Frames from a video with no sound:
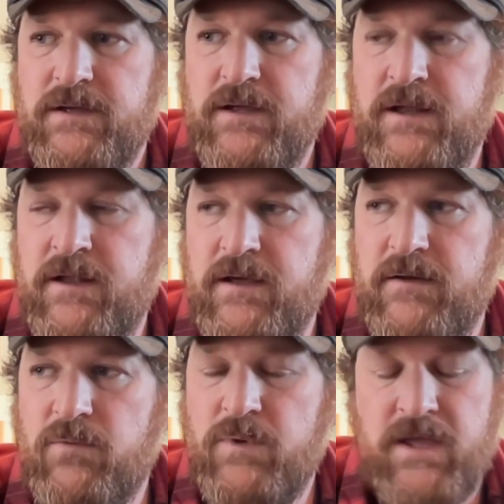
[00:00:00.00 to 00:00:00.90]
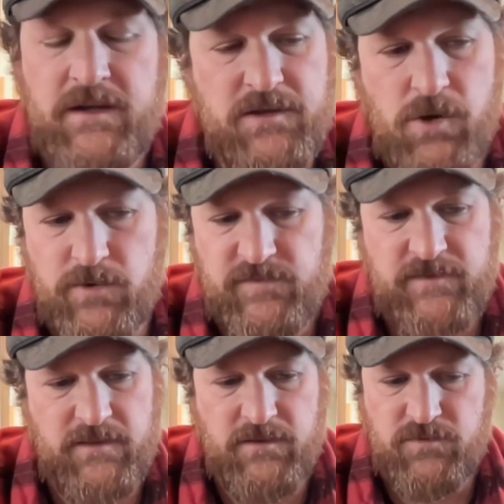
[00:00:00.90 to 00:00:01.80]
And we had coats
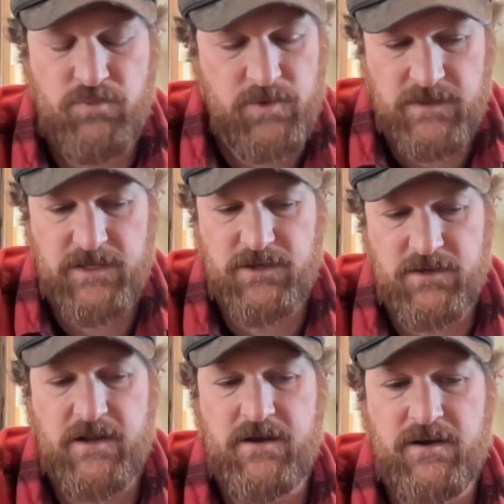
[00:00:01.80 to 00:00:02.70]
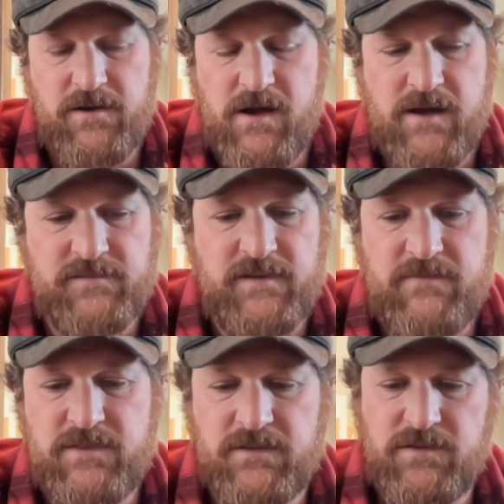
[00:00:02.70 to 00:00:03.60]
that looked really good on our dogs, and
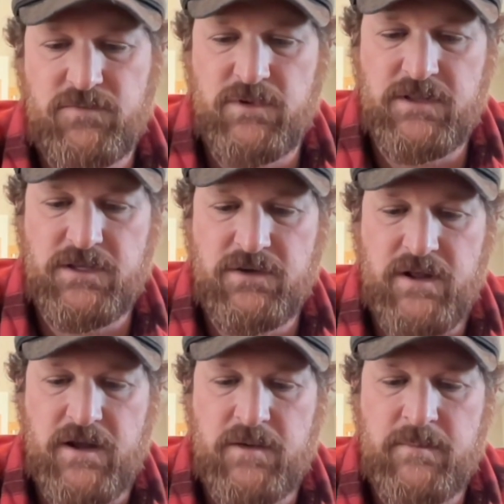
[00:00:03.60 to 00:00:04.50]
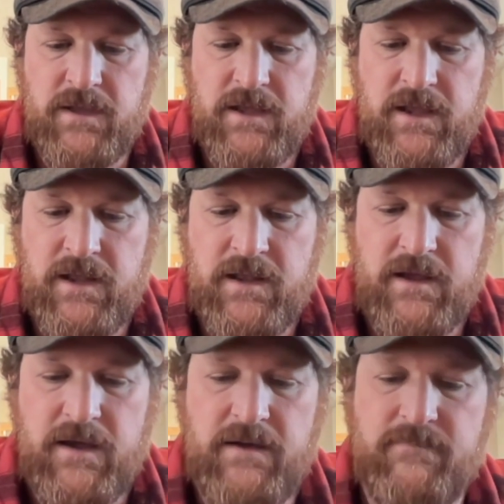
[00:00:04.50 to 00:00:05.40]
everything looked really good on them. And
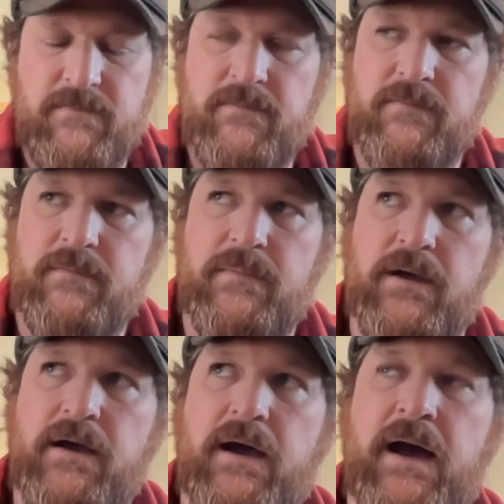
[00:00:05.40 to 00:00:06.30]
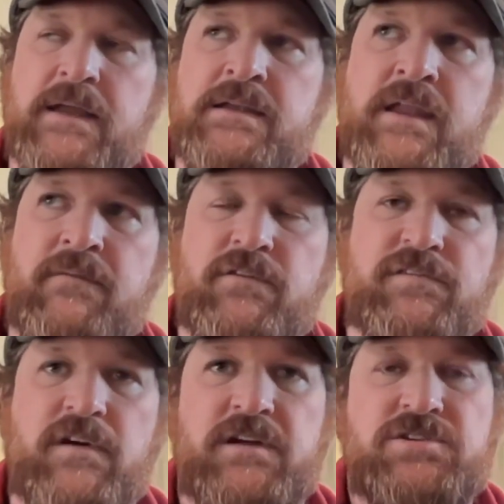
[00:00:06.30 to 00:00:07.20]
I never
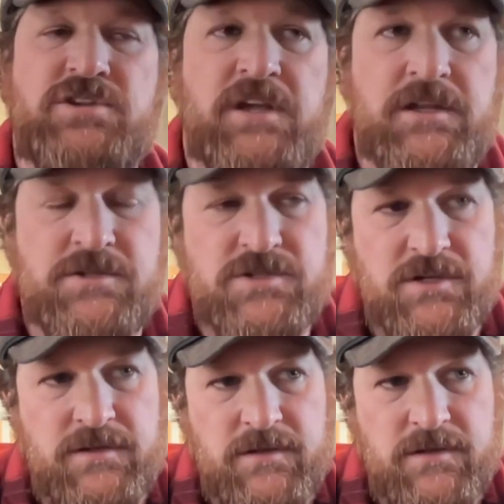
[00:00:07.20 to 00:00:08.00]
saw it change